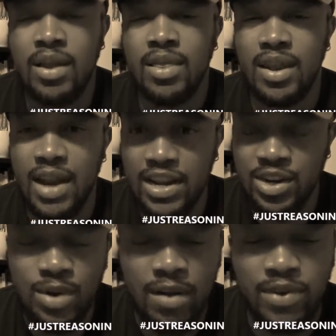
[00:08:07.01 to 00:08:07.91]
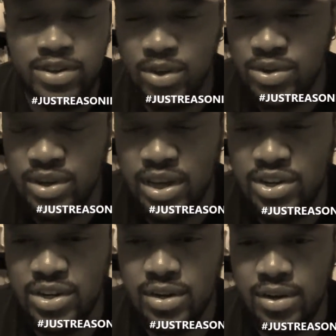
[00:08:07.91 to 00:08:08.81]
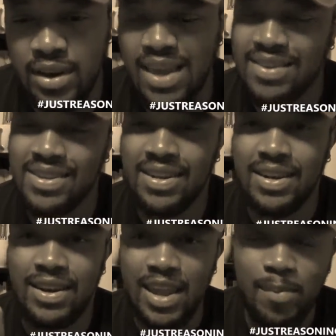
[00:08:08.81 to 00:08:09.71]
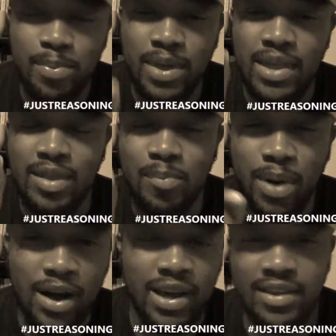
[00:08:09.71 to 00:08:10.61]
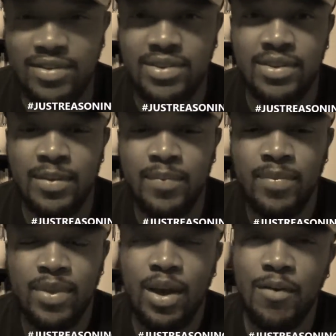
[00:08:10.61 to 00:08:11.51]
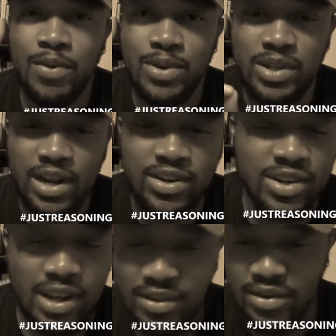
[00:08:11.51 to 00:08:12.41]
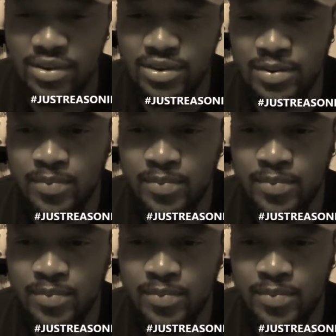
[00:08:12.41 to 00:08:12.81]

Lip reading: The National Rifle Association is deep in the pockets of those legislators.